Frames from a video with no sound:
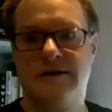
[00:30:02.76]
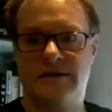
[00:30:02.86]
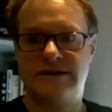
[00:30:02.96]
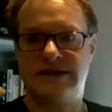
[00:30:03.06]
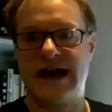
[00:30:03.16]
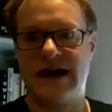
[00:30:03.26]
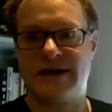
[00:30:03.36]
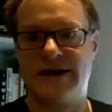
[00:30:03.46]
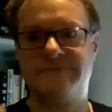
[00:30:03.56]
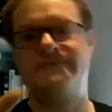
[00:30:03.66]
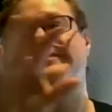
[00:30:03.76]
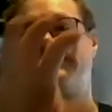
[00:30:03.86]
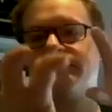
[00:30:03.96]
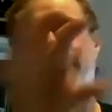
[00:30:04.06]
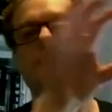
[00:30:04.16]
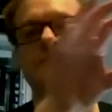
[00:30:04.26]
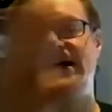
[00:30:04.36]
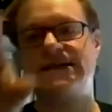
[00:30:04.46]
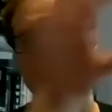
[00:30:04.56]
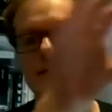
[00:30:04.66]
together,
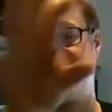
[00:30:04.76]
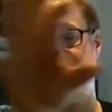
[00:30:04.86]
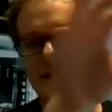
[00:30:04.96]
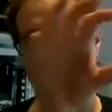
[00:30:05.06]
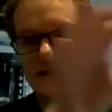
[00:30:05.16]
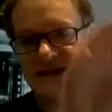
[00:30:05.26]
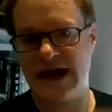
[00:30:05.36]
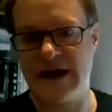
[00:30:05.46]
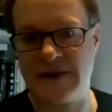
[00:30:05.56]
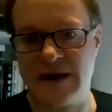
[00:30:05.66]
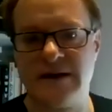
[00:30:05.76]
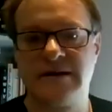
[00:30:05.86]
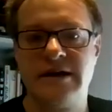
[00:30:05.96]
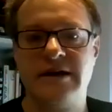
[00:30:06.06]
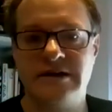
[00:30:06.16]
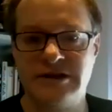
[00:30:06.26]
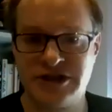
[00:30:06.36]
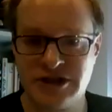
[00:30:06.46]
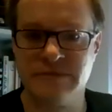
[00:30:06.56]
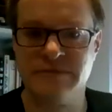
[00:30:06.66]
piecing the pieces together, you
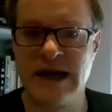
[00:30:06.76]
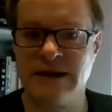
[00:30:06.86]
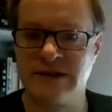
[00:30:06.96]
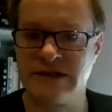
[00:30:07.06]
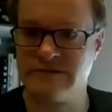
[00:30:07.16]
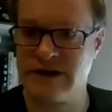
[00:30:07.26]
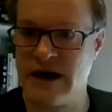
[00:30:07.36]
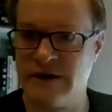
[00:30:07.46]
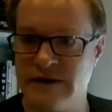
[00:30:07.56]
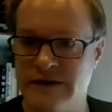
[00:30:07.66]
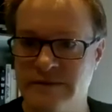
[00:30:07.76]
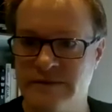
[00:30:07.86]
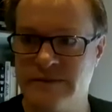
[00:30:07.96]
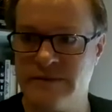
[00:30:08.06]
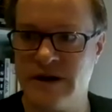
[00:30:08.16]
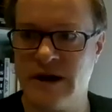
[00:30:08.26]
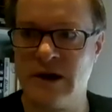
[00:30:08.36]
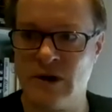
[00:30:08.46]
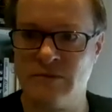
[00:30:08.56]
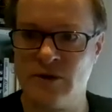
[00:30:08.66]
should be able to recover a
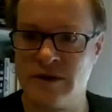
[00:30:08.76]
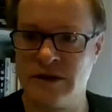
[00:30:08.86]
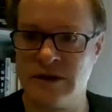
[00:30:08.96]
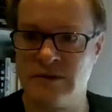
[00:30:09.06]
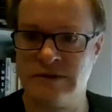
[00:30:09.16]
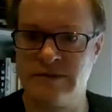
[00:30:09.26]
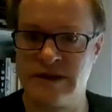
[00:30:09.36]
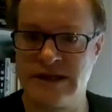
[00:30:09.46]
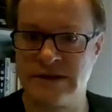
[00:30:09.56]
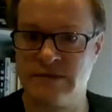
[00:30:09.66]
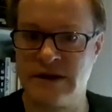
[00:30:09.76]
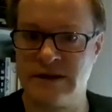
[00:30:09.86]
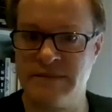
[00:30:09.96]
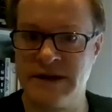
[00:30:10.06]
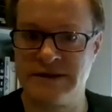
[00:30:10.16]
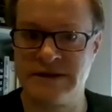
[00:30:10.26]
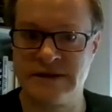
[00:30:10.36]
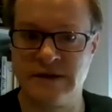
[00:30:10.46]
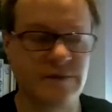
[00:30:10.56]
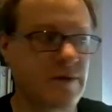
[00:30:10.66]
lot more than you would with just one of the bits of
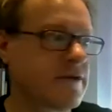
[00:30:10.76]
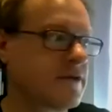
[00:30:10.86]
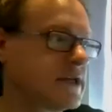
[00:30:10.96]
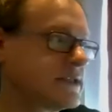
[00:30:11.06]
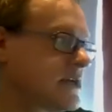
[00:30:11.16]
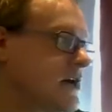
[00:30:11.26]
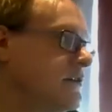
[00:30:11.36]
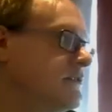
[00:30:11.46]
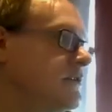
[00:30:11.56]
software on its own.